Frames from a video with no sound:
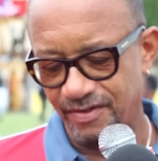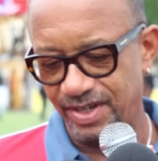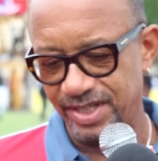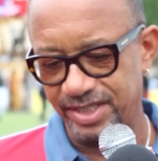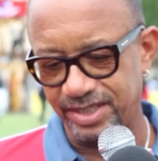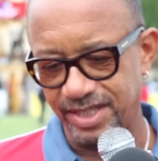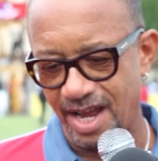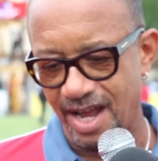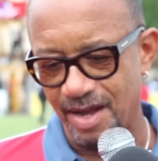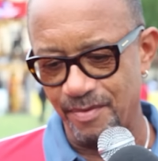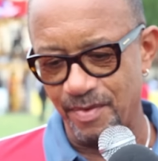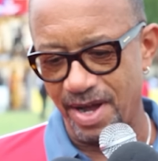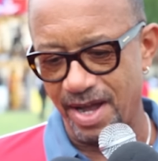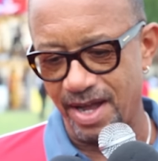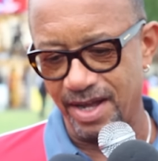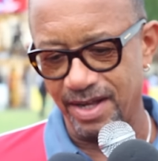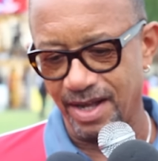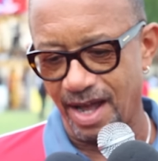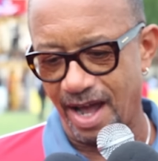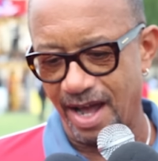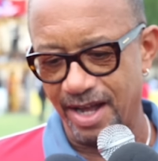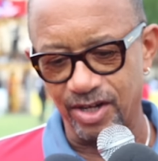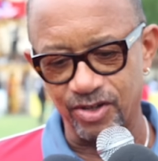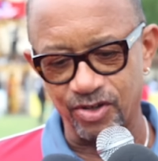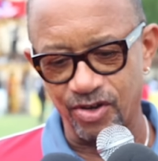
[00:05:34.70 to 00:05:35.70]
every time I,
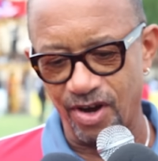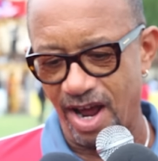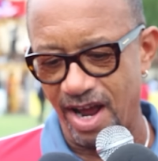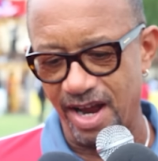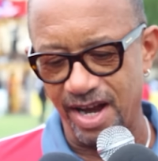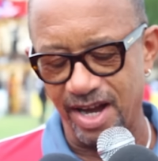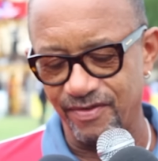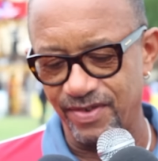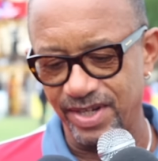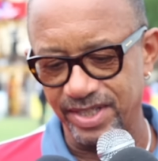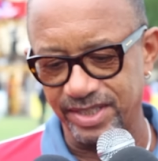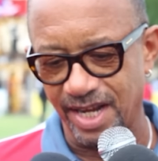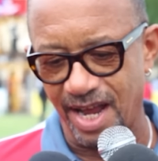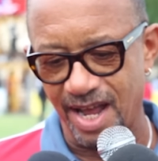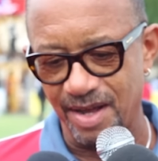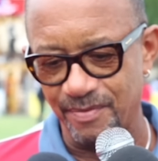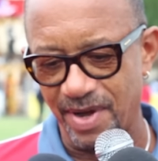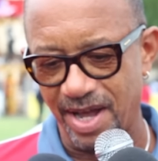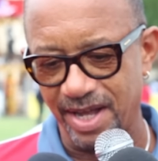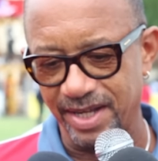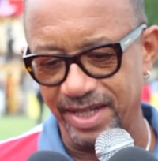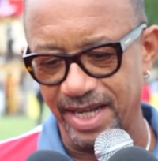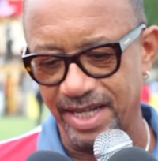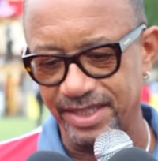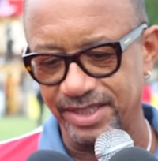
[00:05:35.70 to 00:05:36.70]
I cry, every time
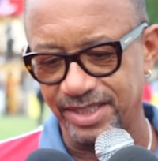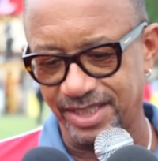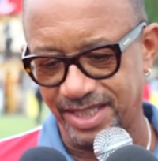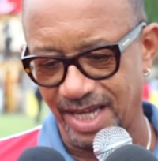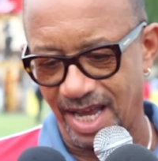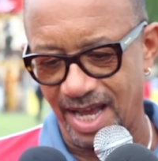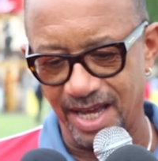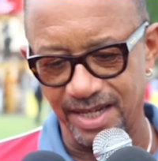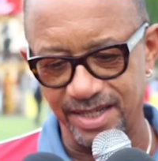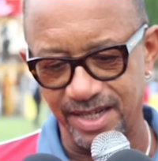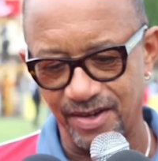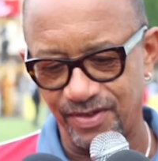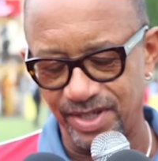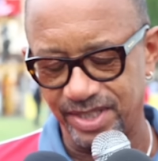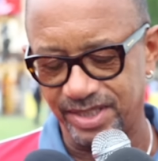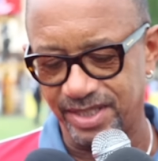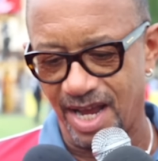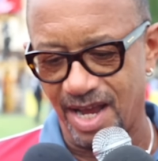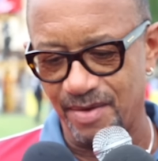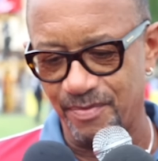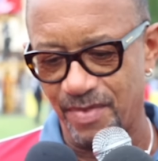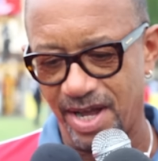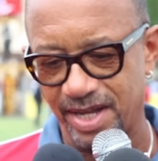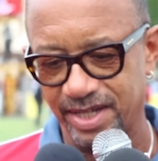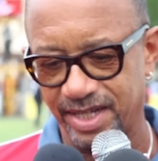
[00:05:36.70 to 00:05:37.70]
I get sad, every
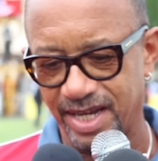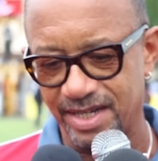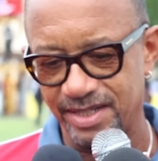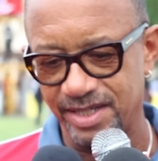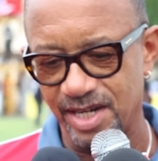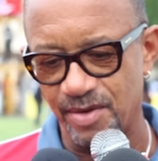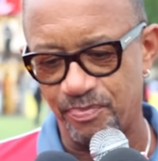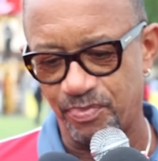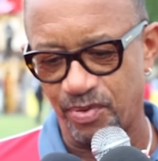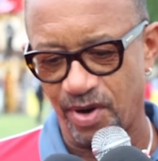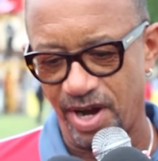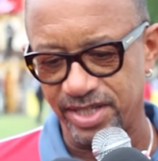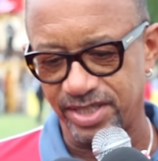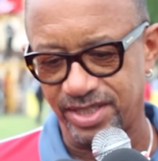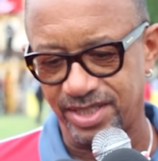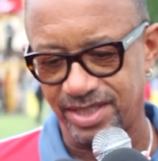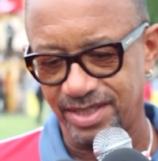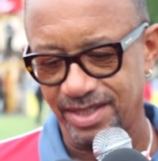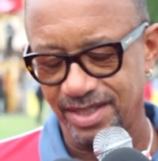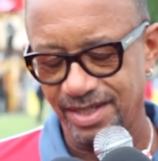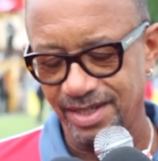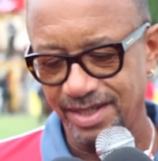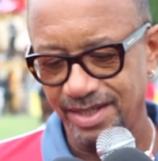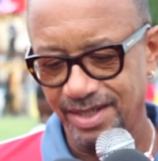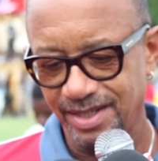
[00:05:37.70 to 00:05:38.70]
time I get
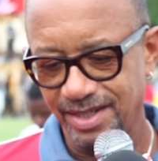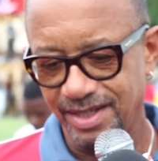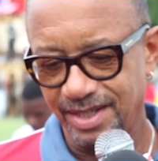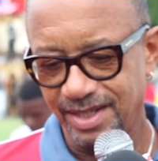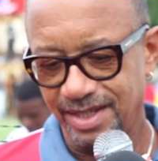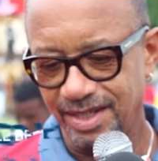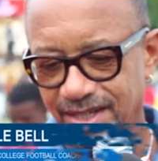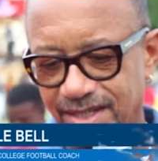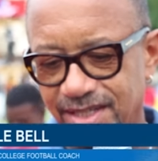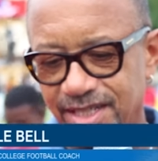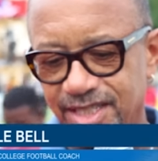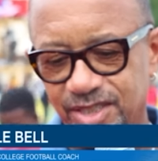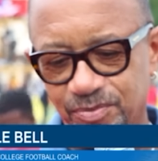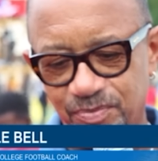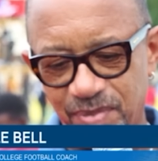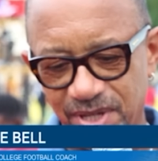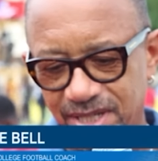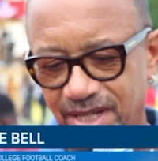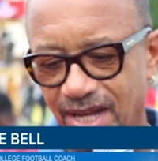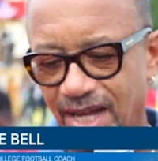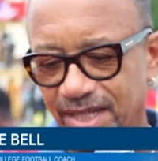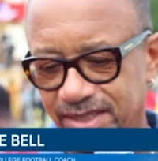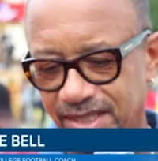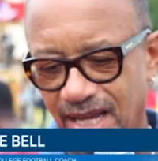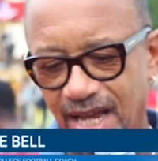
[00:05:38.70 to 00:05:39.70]
depressed, it is
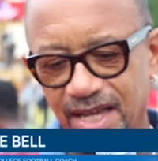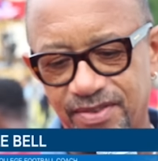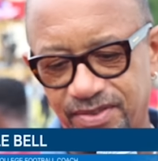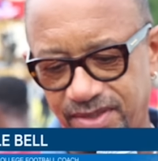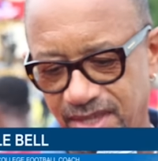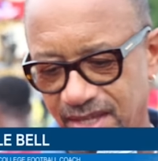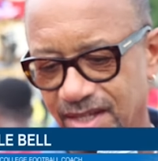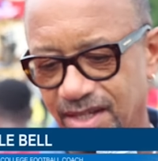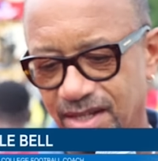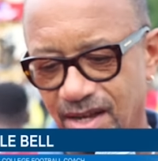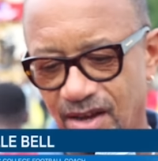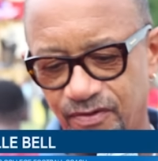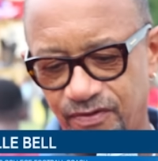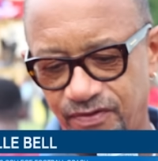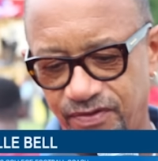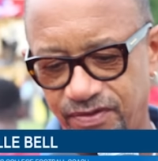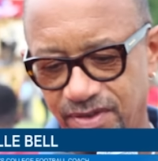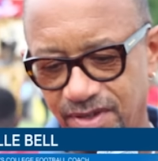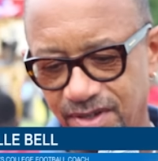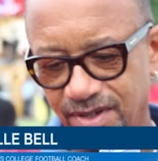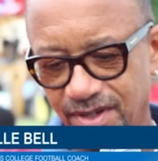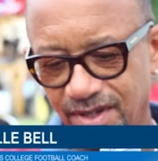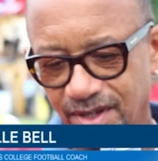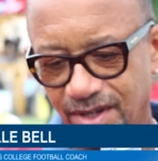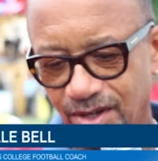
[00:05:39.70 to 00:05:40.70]
because I think of
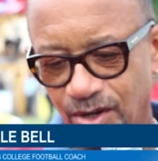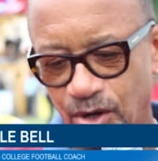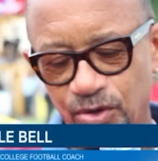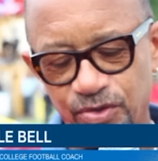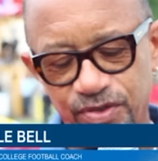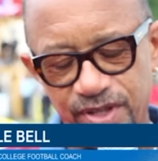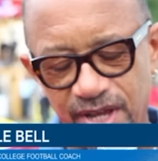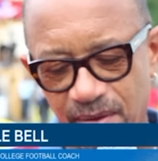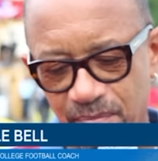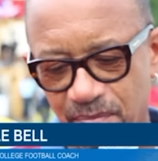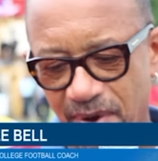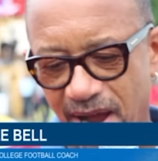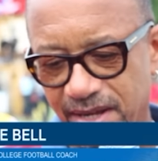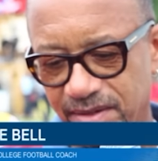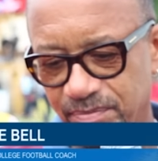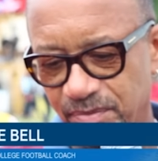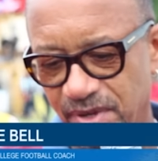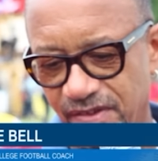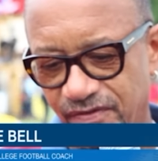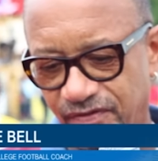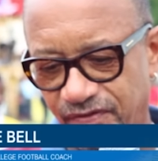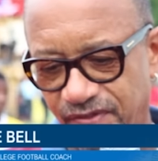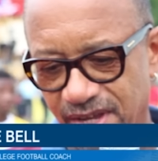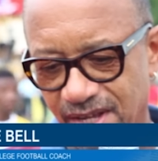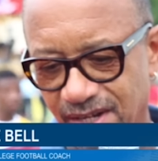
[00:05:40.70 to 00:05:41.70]
how they might
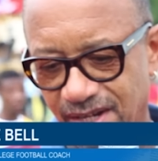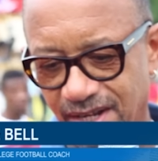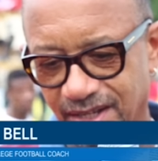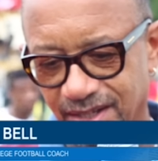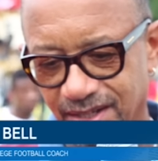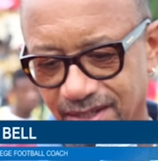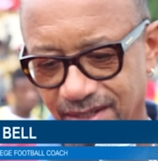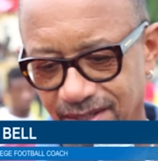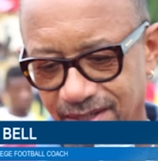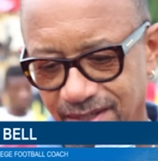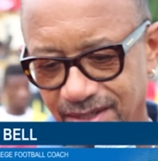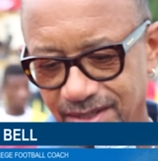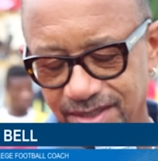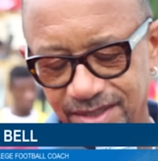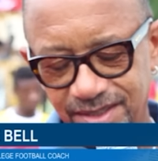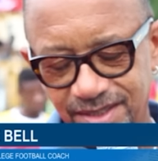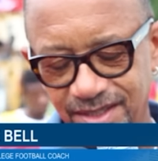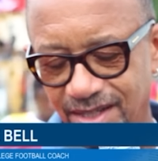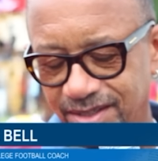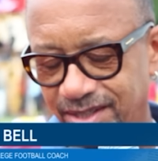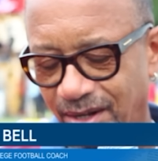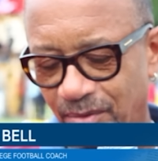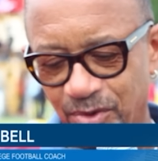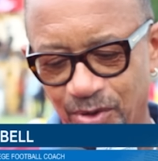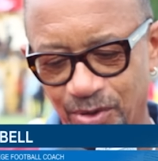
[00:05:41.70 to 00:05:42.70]
be feeling. It's
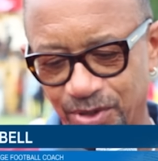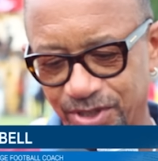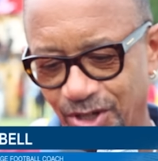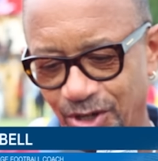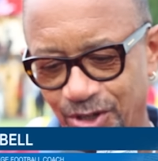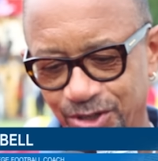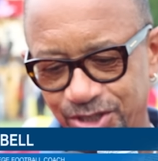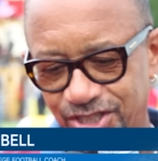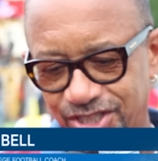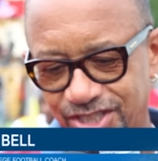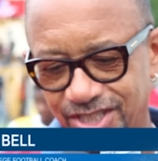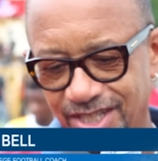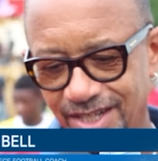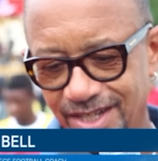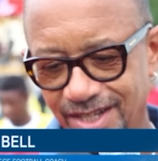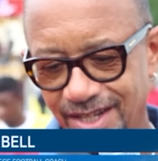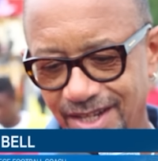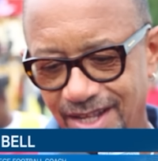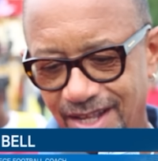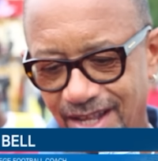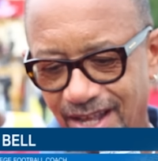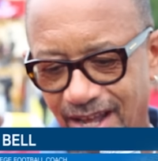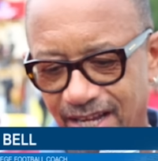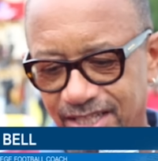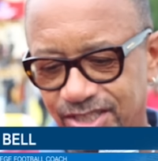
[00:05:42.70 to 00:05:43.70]
not about us.
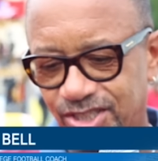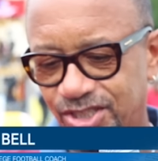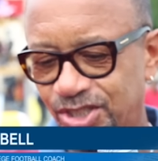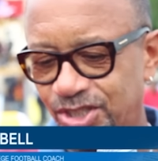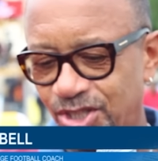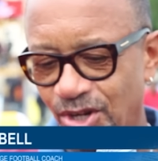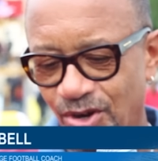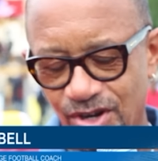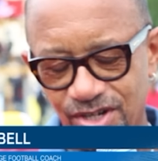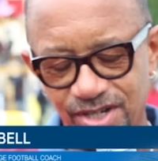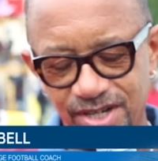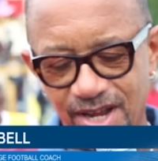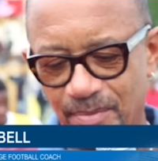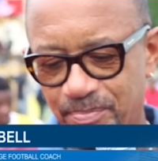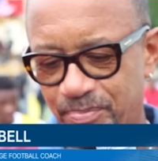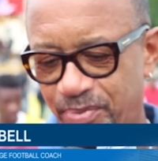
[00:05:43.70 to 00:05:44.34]
I certainly